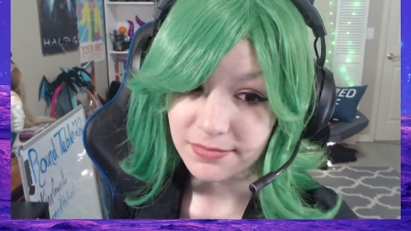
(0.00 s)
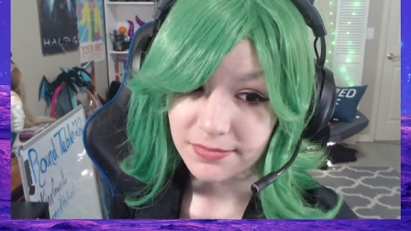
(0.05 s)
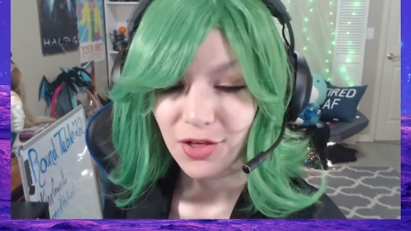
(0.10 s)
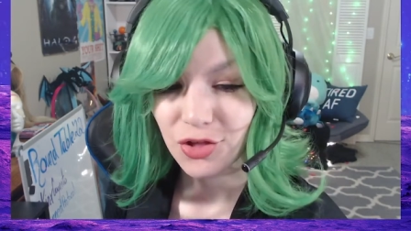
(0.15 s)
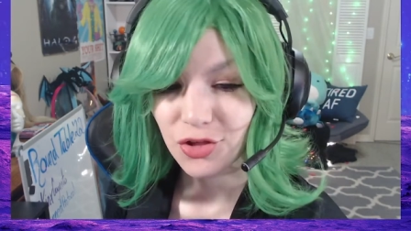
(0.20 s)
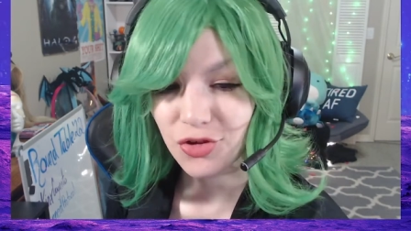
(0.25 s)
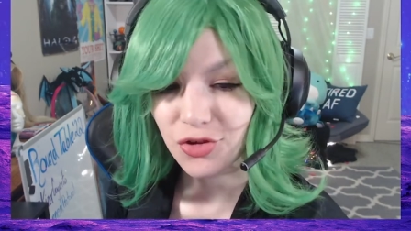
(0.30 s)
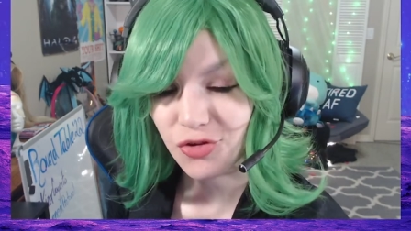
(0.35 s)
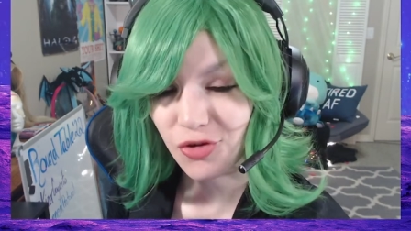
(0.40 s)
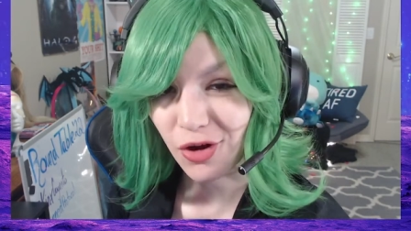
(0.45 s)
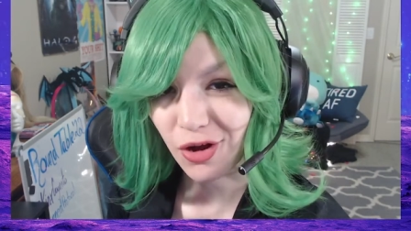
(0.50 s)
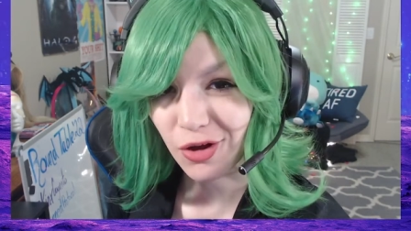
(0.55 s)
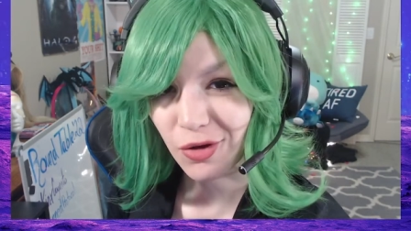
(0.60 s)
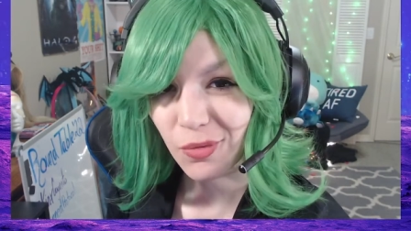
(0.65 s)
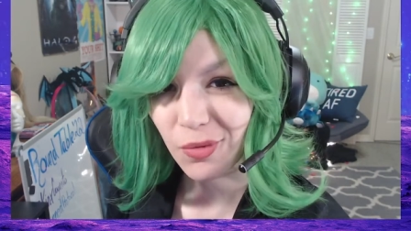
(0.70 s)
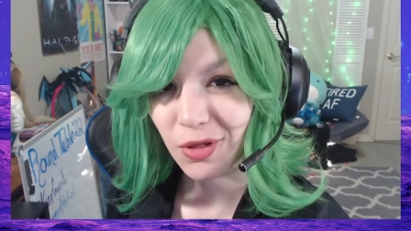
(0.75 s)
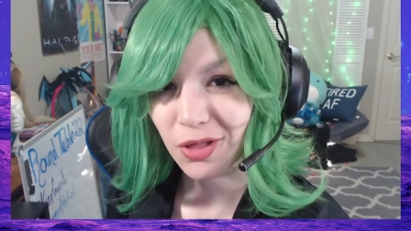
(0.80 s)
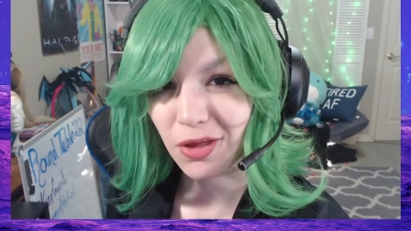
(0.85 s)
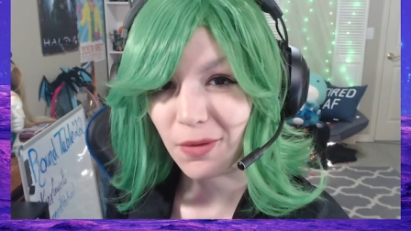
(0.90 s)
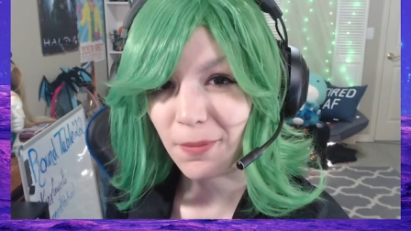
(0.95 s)

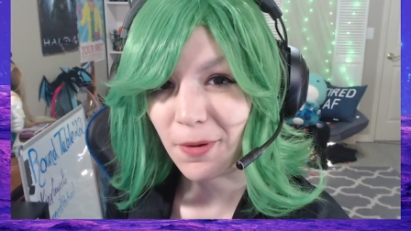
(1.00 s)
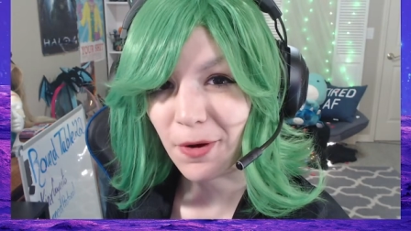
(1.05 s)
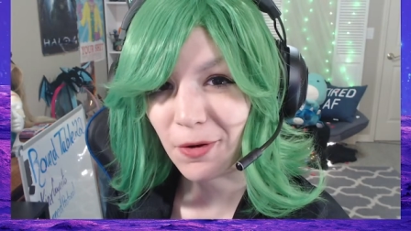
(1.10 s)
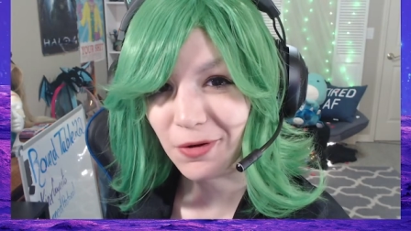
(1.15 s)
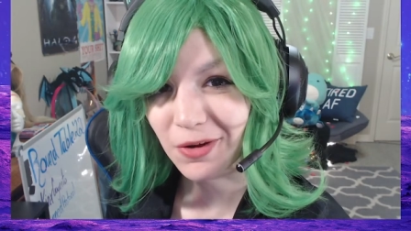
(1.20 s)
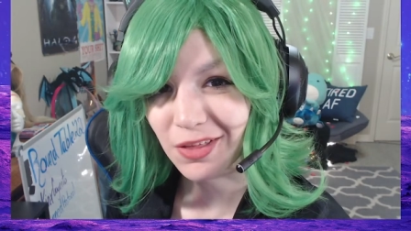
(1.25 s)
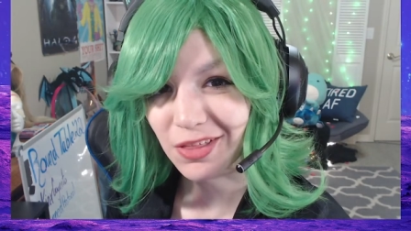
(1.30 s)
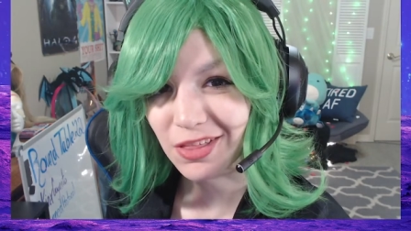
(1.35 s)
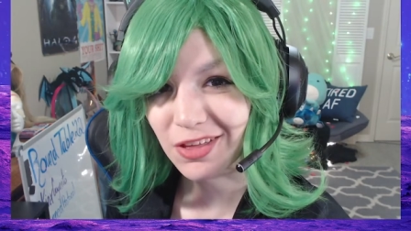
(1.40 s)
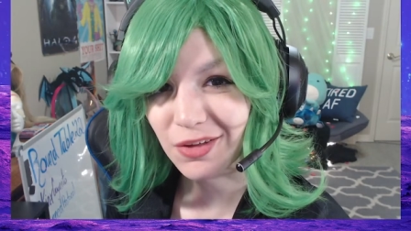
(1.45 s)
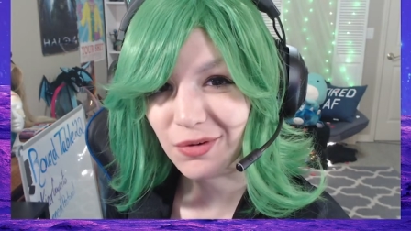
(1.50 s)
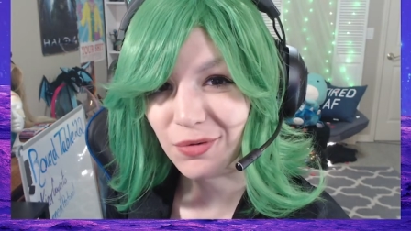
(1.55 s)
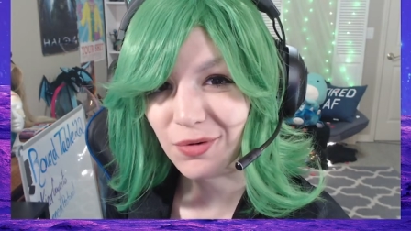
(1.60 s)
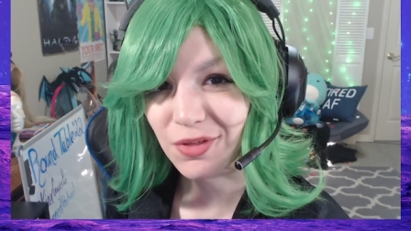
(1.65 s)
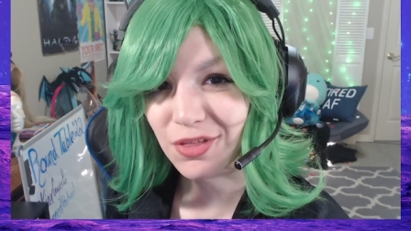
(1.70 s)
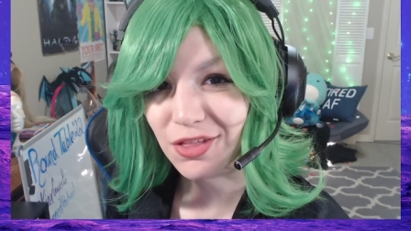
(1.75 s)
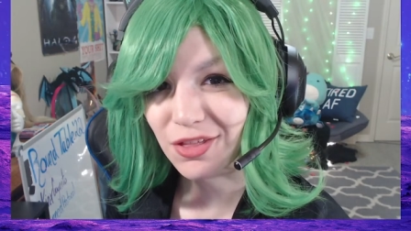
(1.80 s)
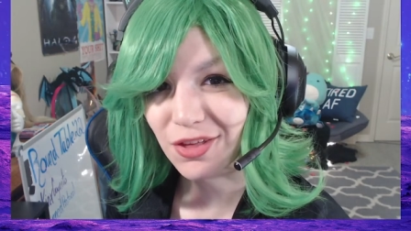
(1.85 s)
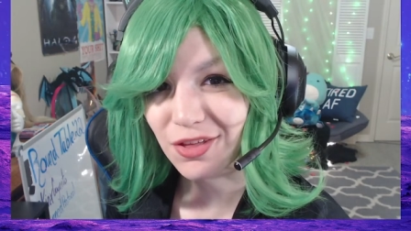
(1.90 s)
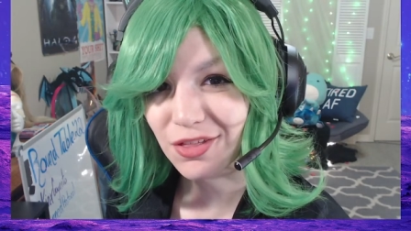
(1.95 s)
Strong-willed opponents can
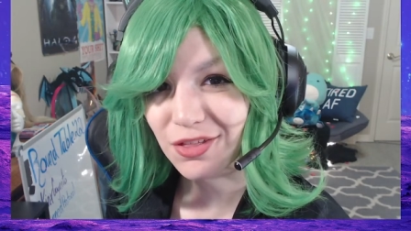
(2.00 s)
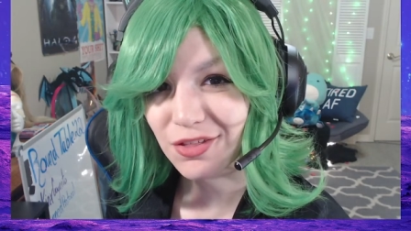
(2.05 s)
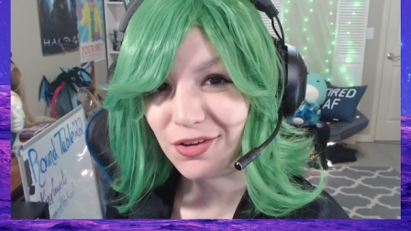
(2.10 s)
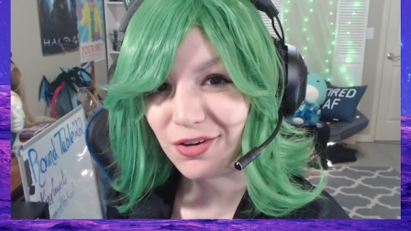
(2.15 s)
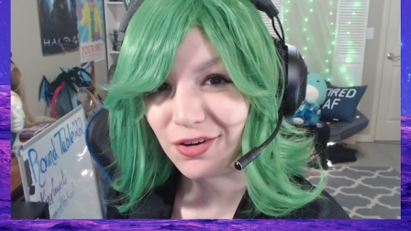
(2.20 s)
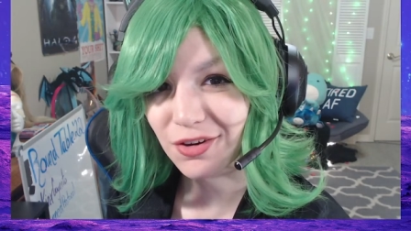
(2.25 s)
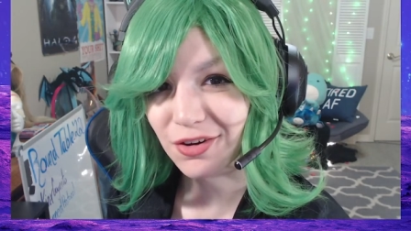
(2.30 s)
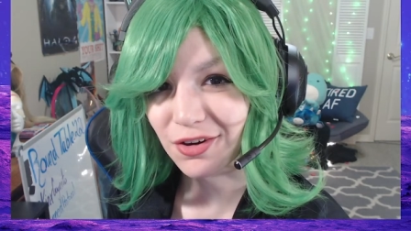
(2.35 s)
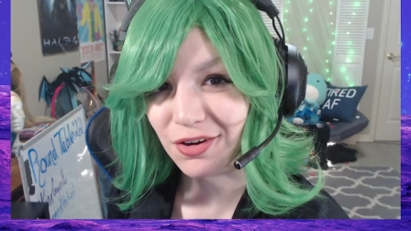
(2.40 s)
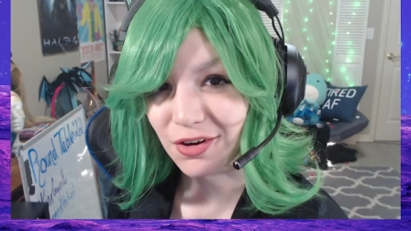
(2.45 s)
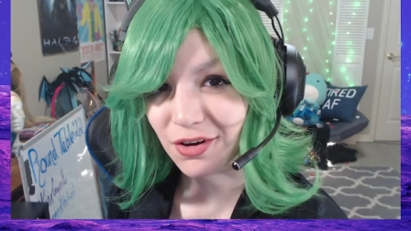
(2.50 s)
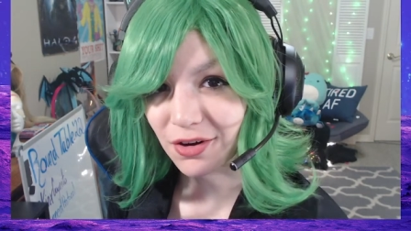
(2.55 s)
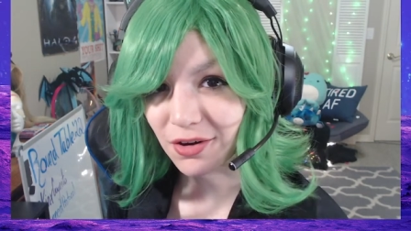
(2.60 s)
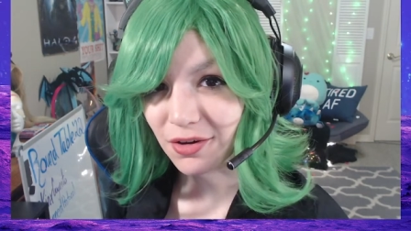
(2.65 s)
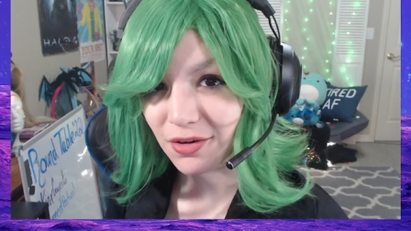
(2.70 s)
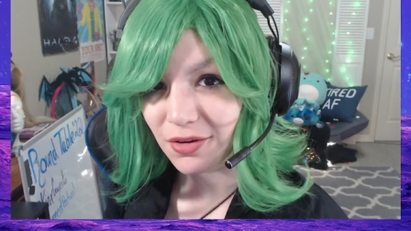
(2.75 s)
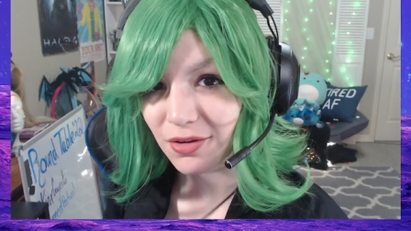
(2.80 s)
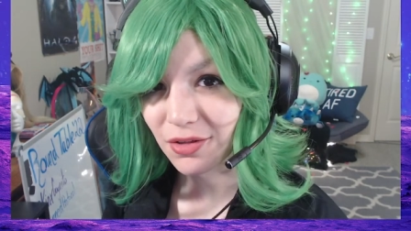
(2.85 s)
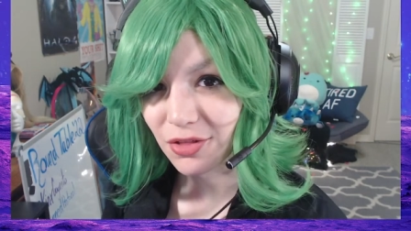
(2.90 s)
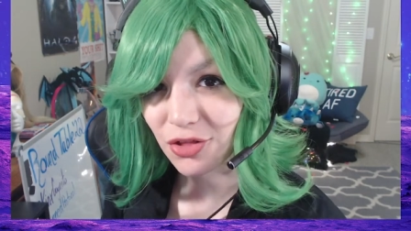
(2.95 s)
resist
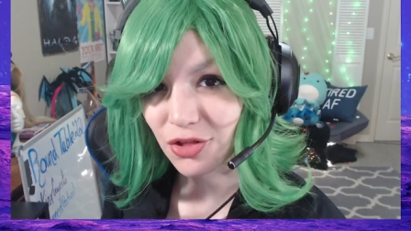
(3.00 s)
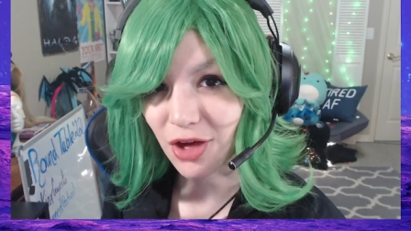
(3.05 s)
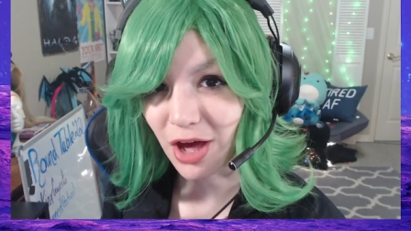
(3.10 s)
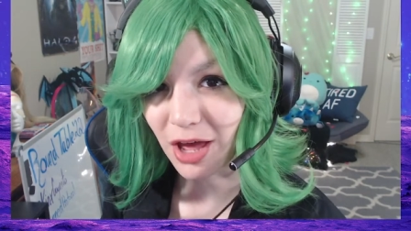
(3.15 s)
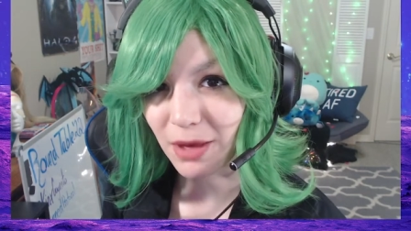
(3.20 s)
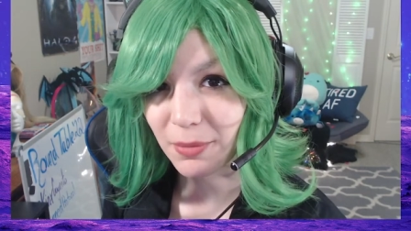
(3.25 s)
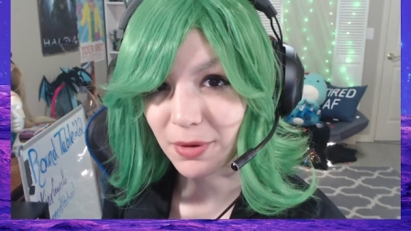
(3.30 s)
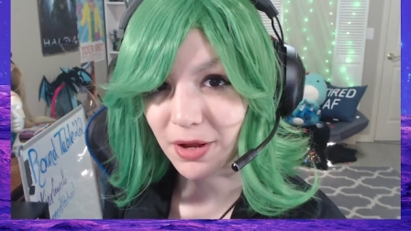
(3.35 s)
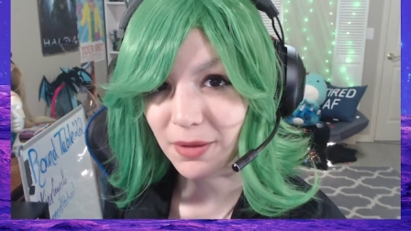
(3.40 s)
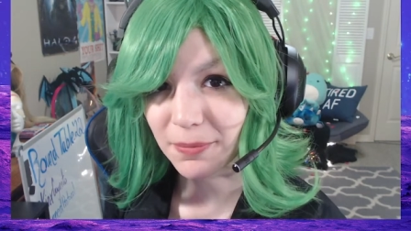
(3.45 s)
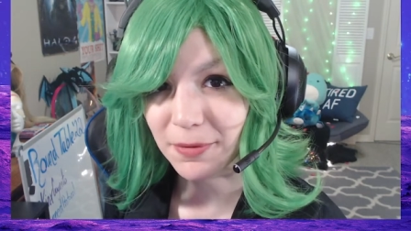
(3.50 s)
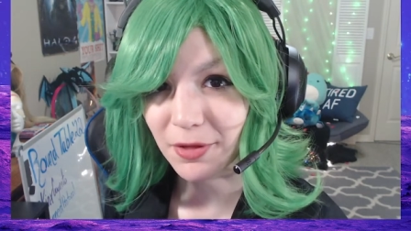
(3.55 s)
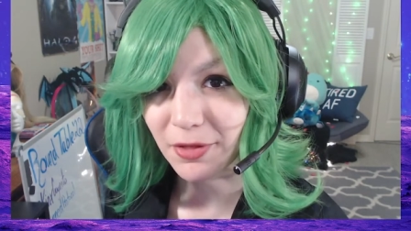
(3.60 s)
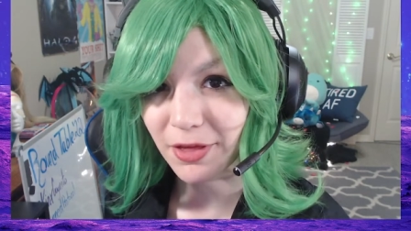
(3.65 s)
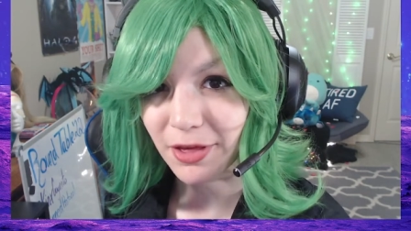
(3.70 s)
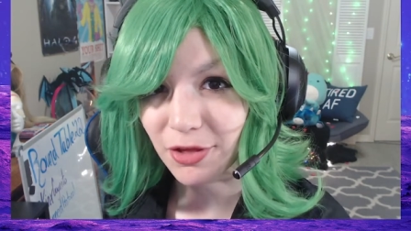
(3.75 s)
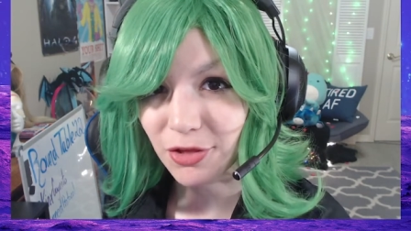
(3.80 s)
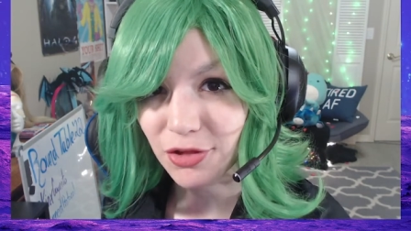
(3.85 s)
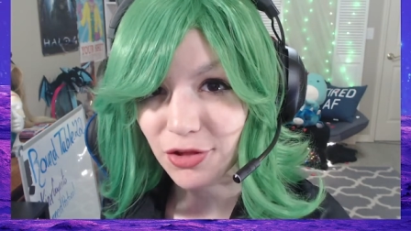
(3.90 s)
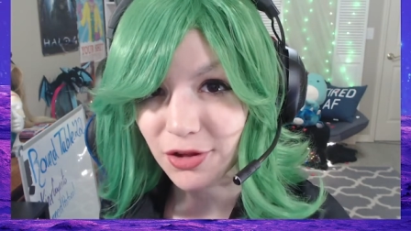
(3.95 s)
her chi
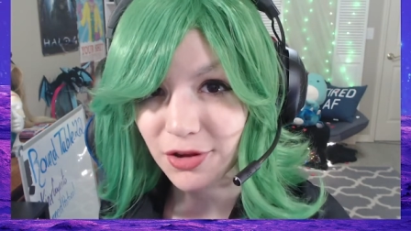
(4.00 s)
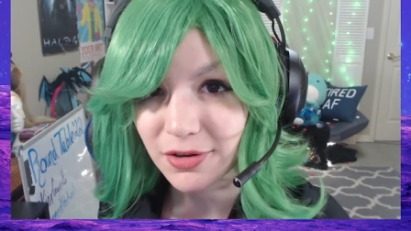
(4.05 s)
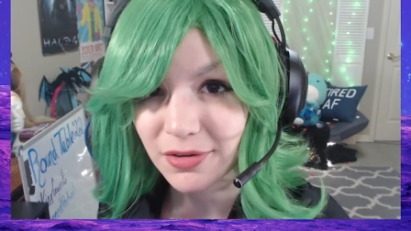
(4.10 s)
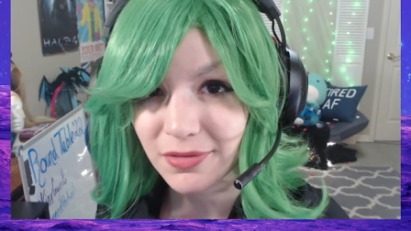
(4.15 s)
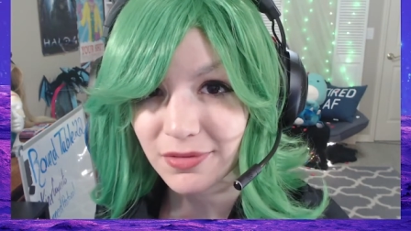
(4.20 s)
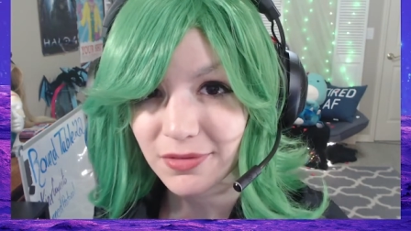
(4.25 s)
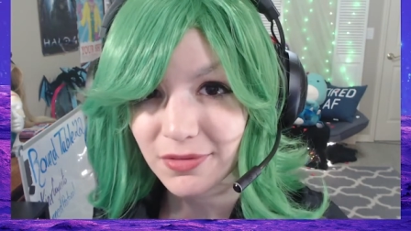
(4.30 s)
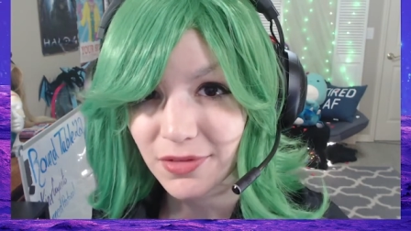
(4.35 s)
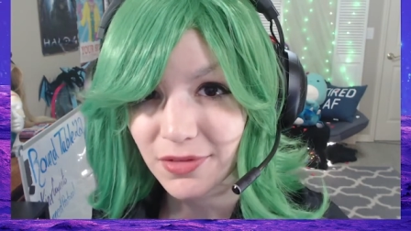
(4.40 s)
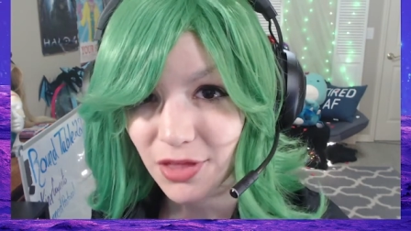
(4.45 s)
manipulation